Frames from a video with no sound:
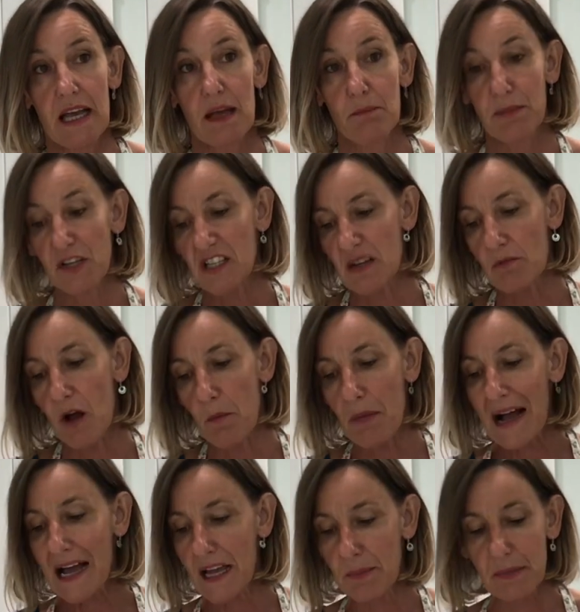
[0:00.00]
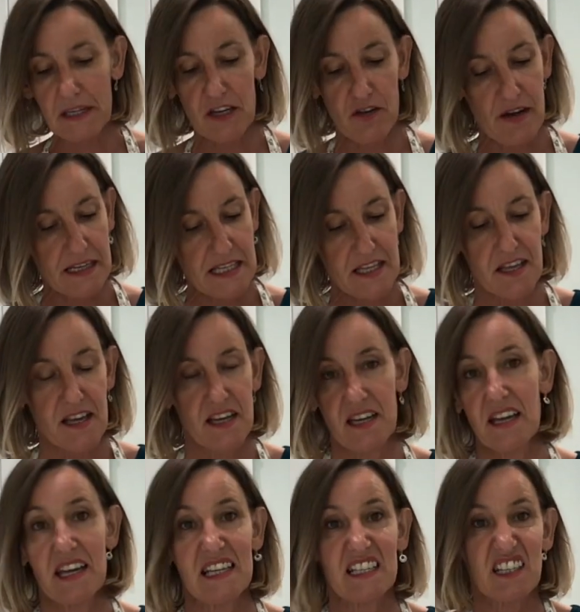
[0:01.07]
because I'm not piping it or anything,
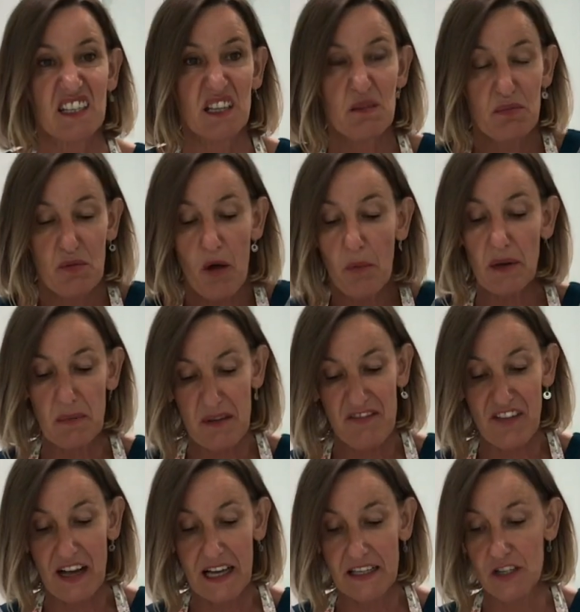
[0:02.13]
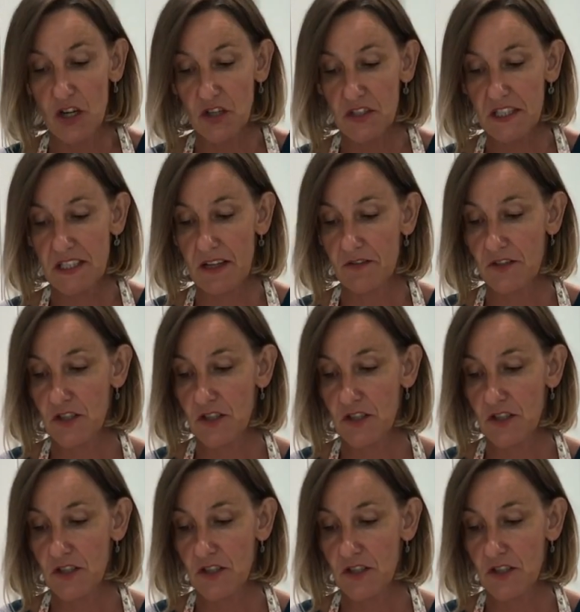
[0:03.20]
it's going to probably be fine not sieved.